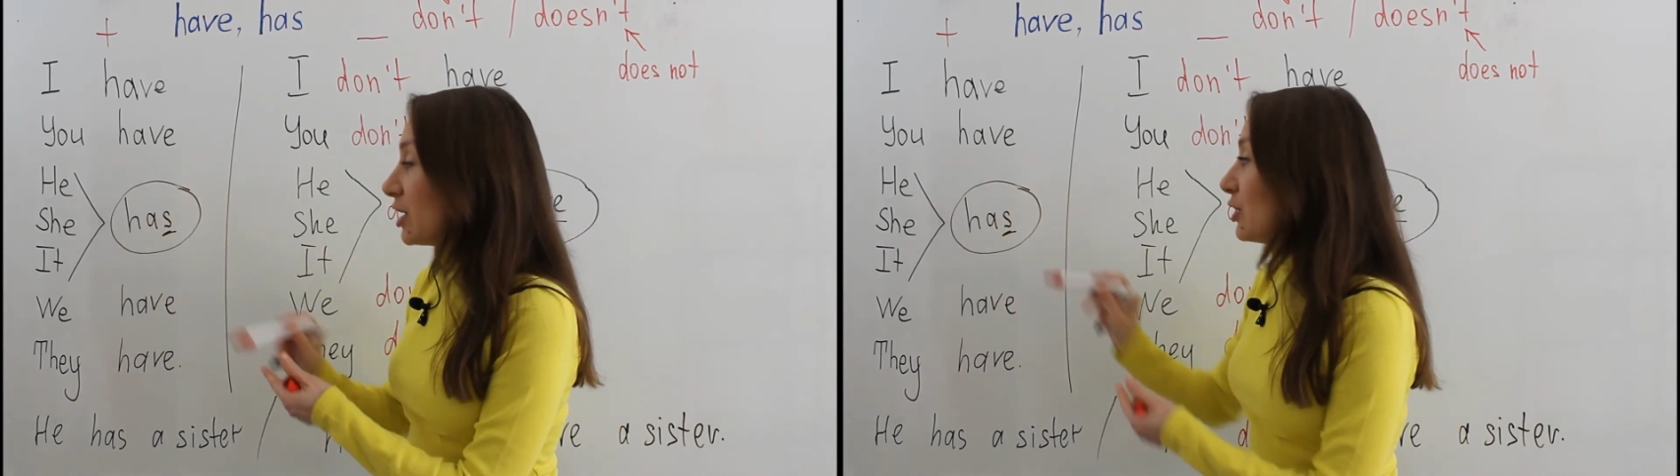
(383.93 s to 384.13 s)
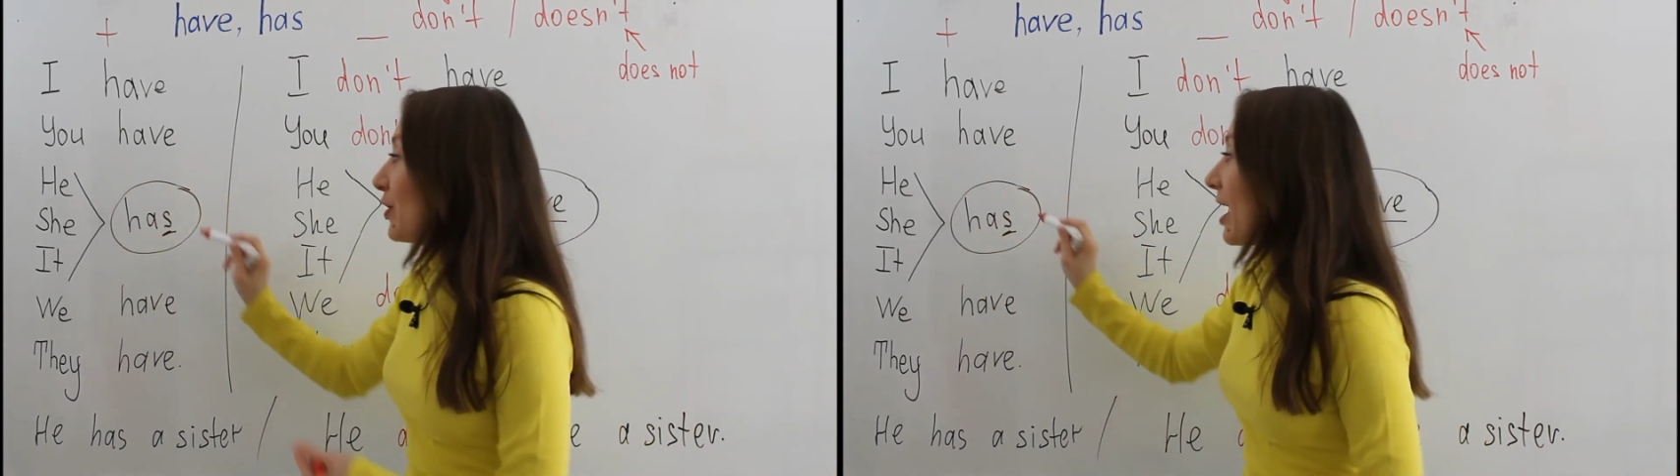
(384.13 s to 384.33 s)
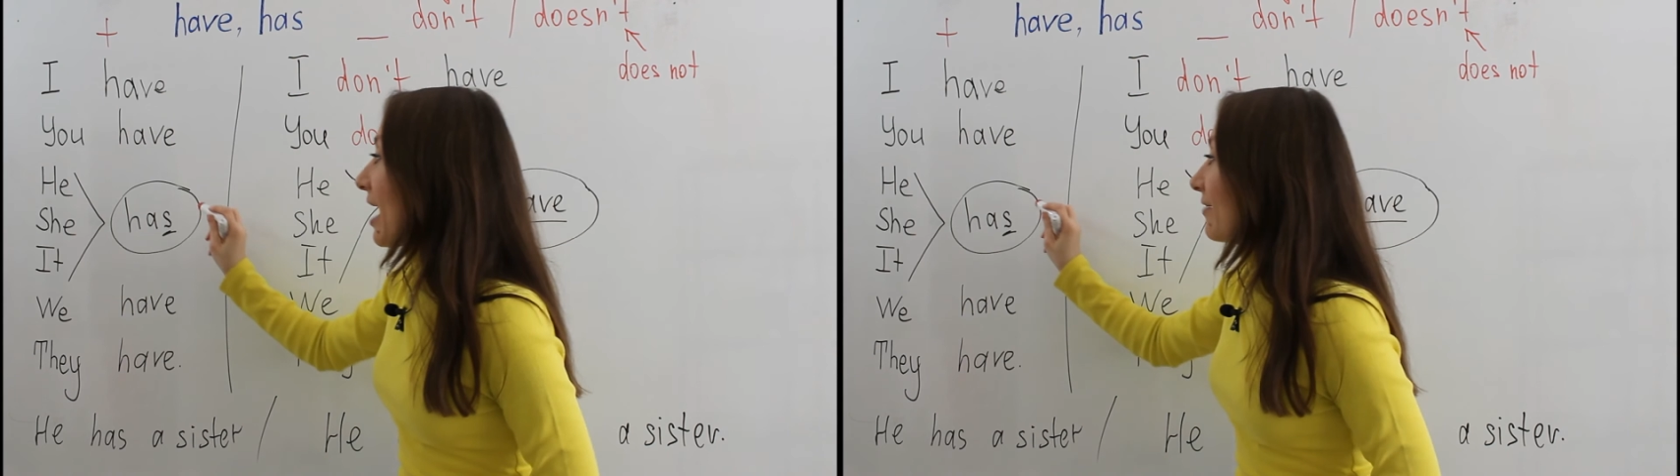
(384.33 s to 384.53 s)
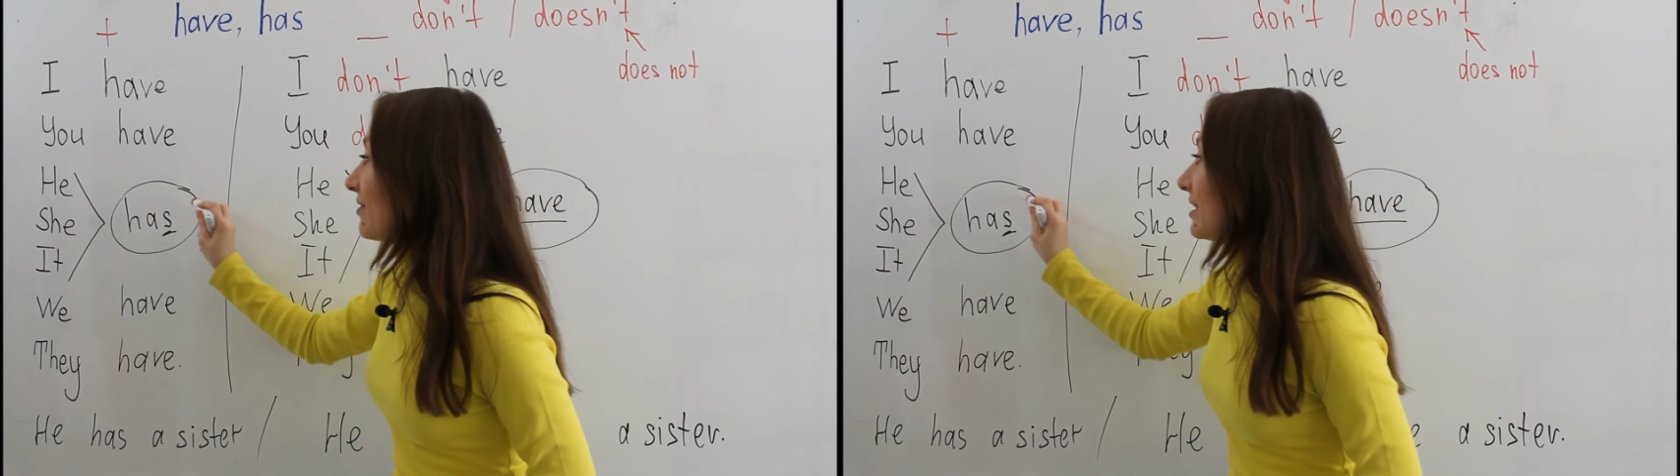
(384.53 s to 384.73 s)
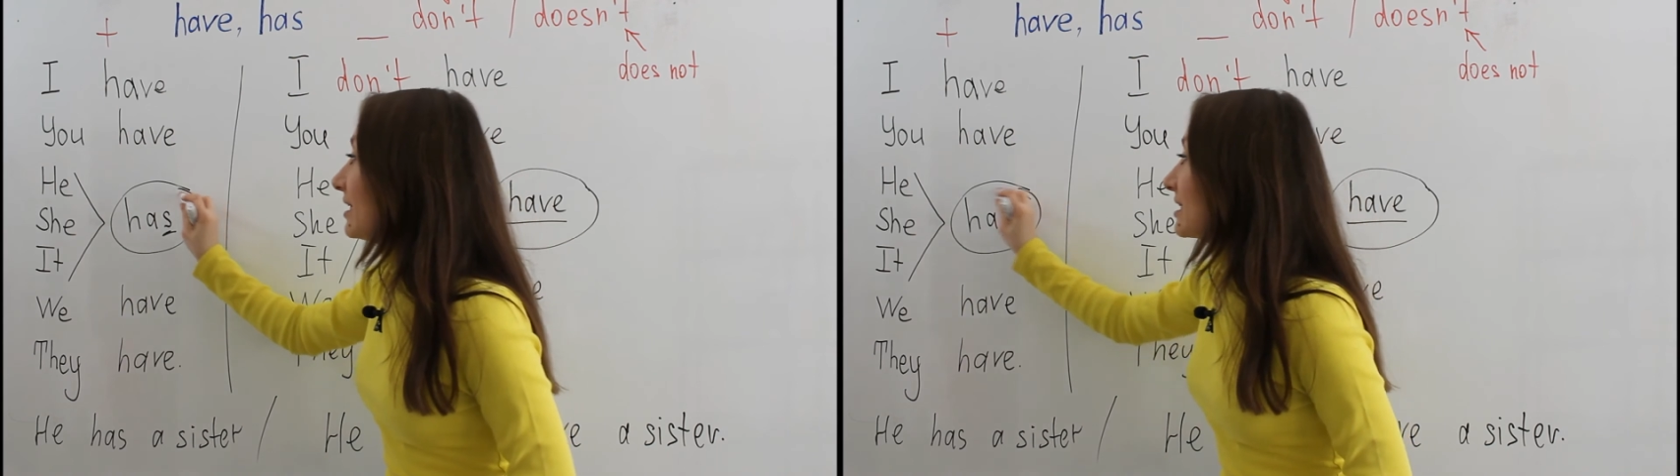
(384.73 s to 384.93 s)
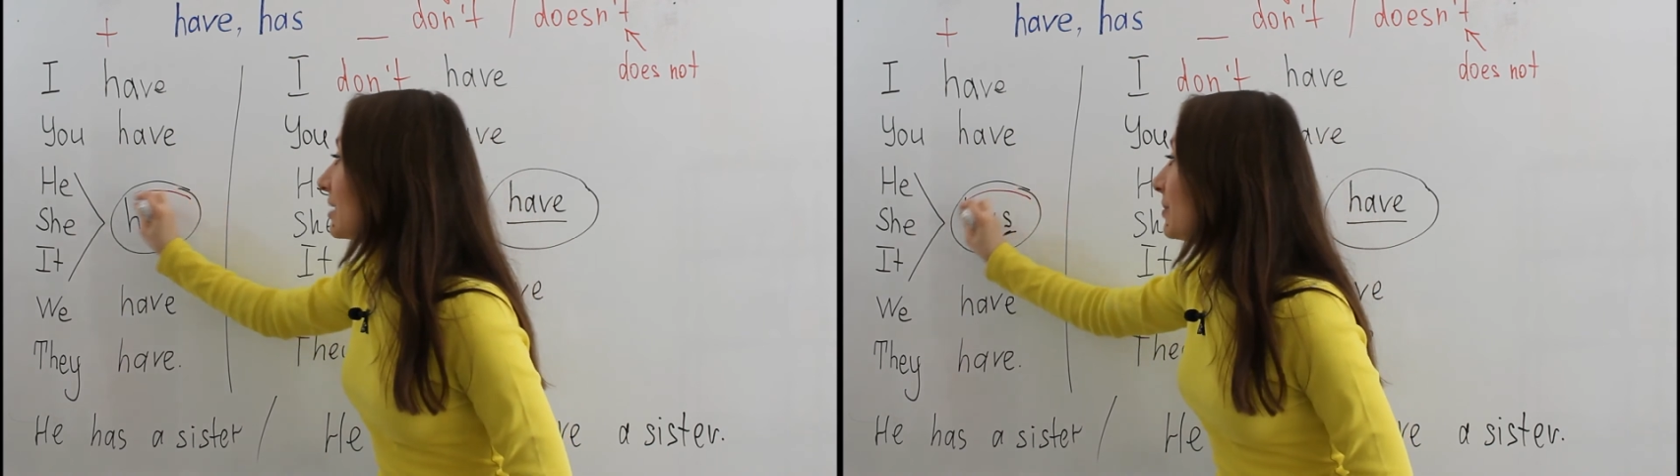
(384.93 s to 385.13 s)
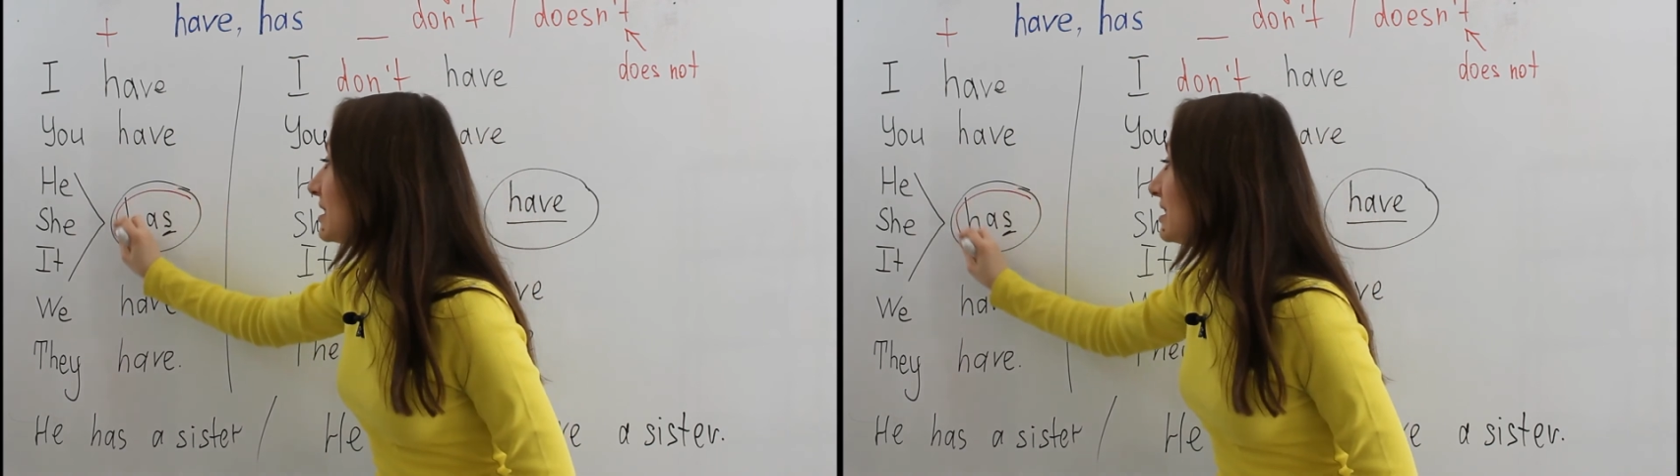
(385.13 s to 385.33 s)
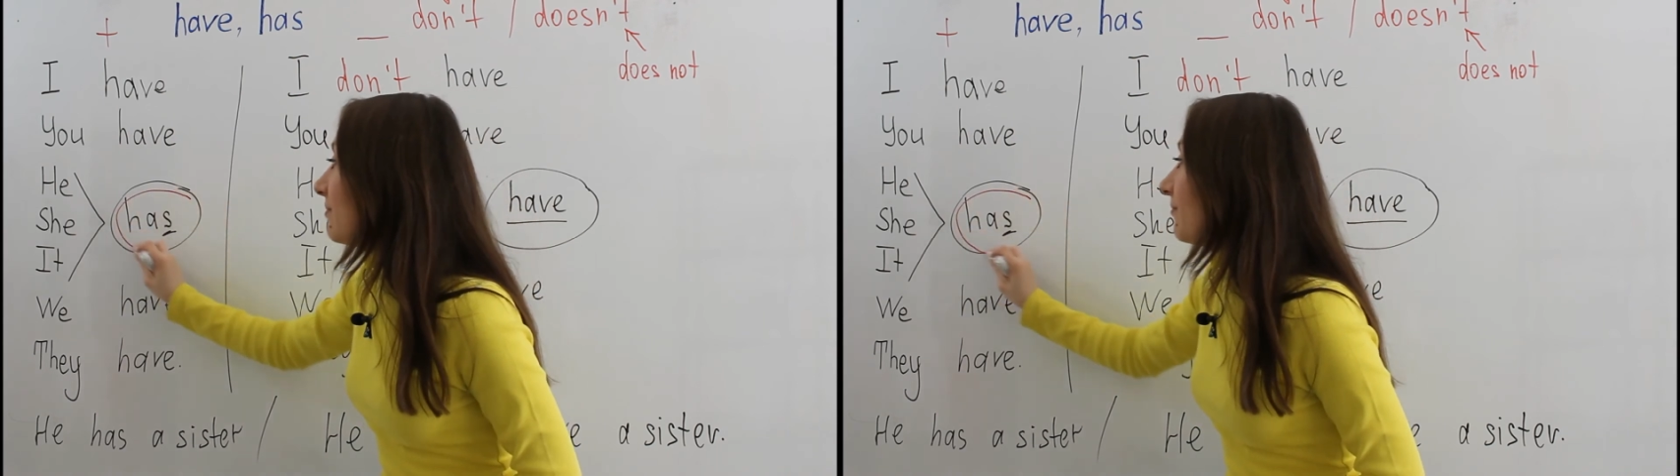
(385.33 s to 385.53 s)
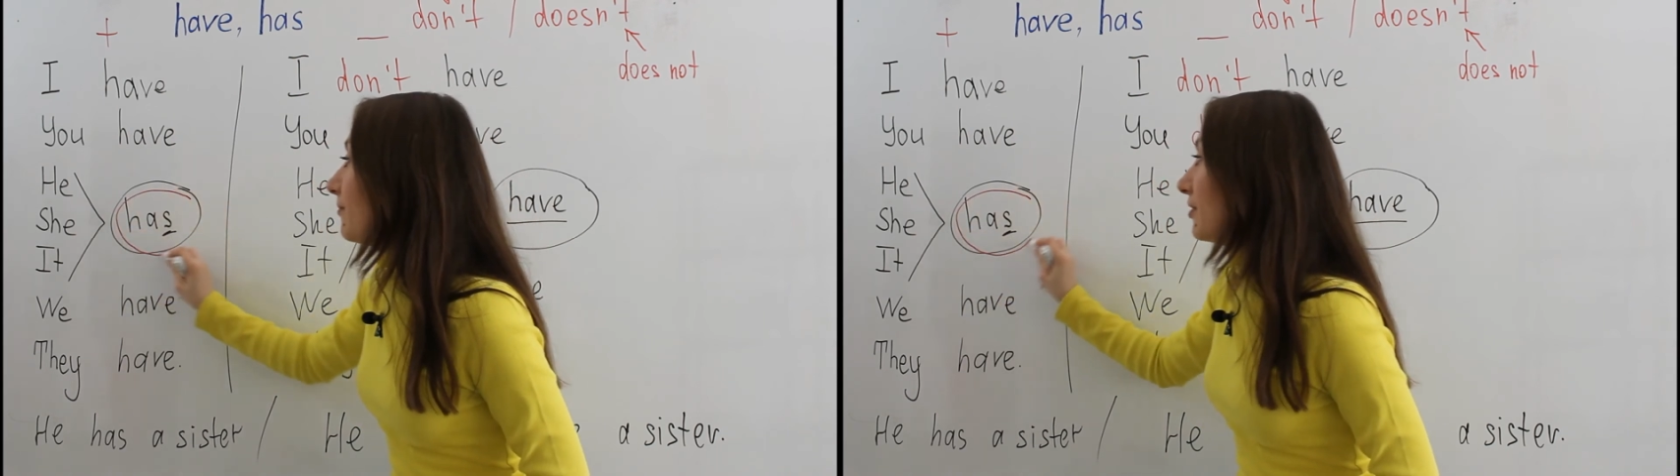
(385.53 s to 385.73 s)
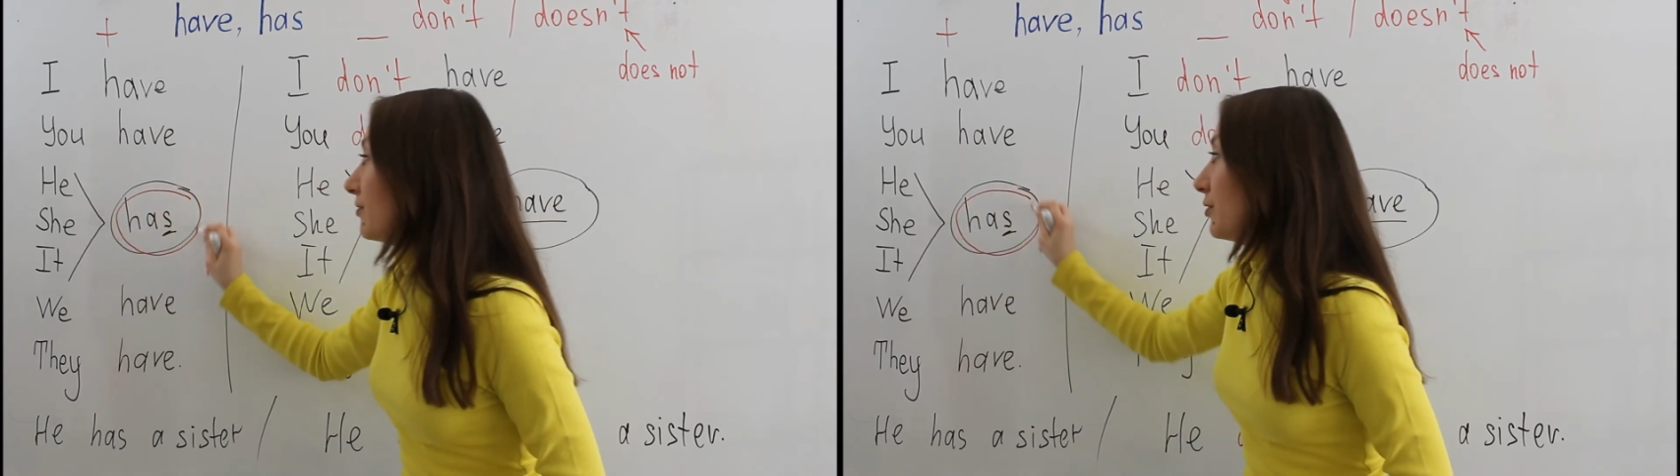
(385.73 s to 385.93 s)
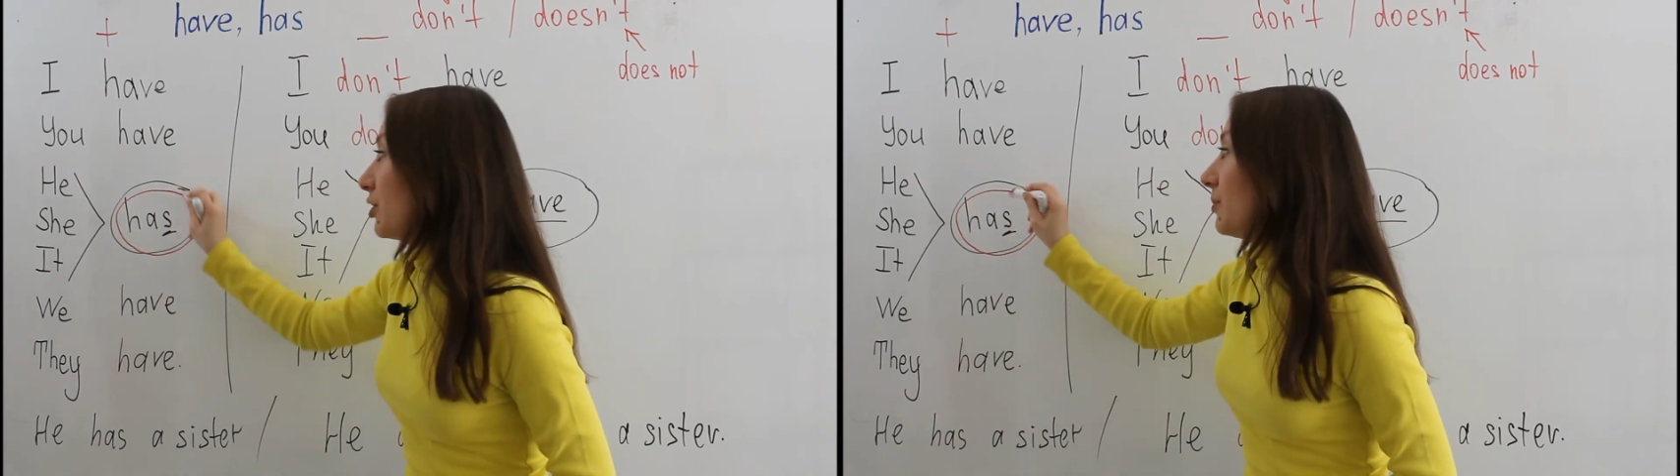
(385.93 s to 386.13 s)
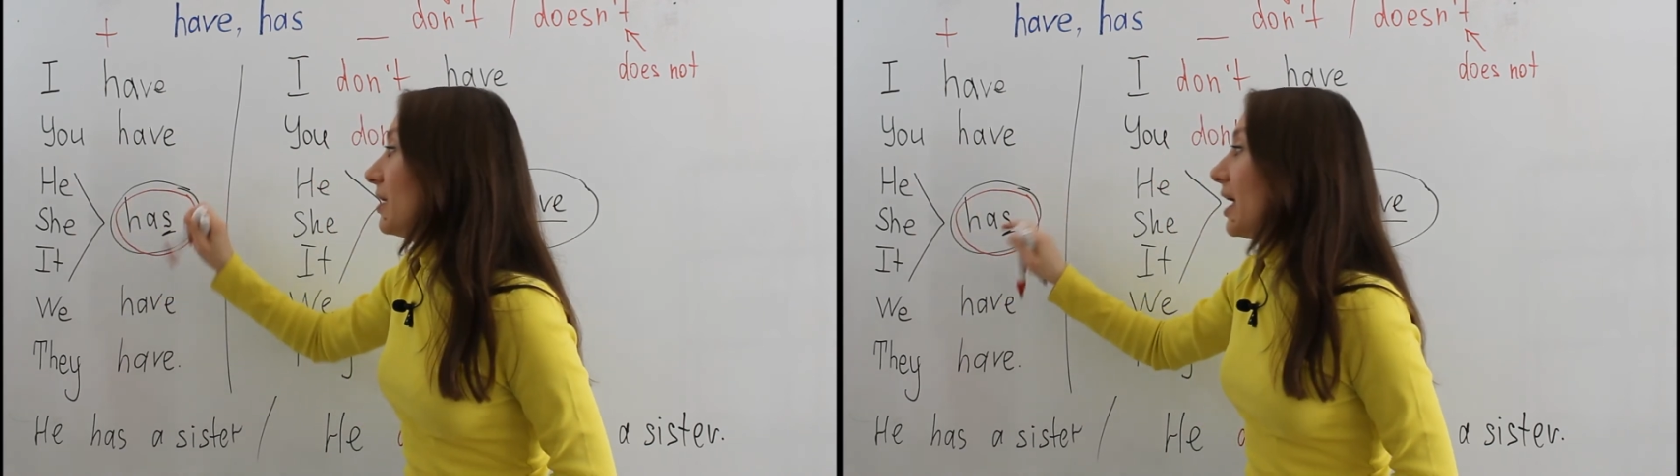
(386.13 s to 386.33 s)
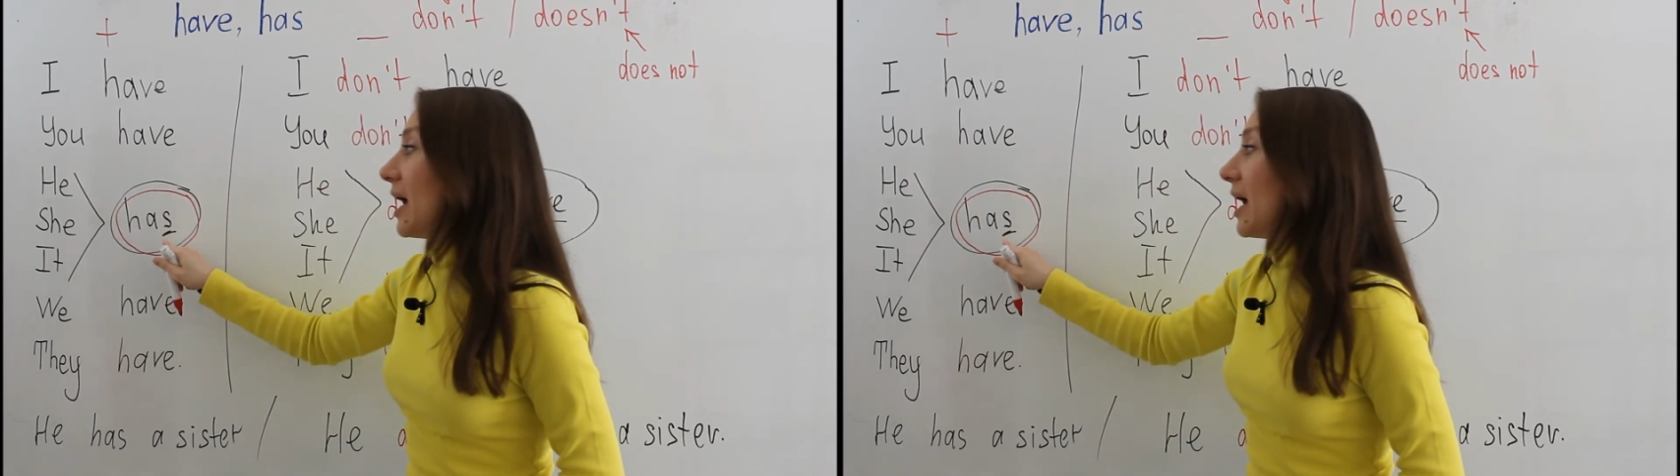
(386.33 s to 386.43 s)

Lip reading: you have a little bit different verb,